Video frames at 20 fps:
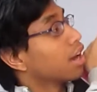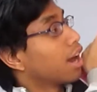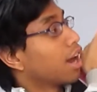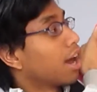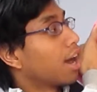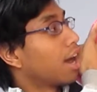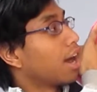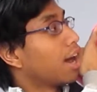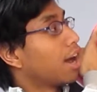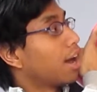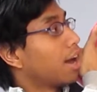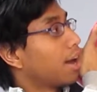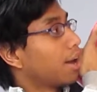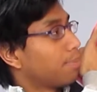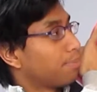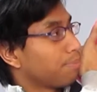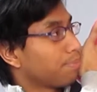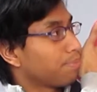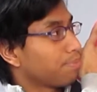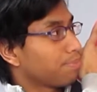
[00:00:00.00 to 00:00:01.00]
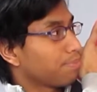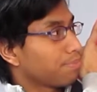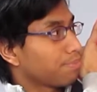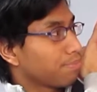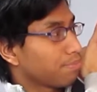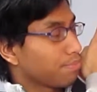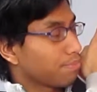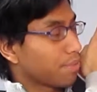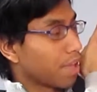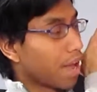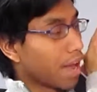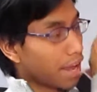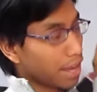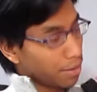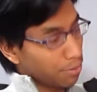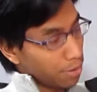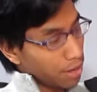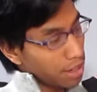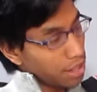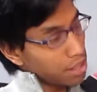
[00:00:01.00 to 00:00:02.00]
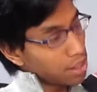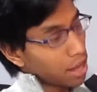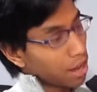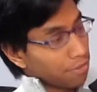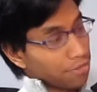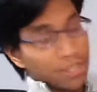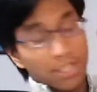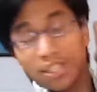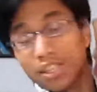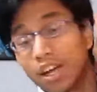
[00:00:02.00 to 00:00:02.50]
I really love this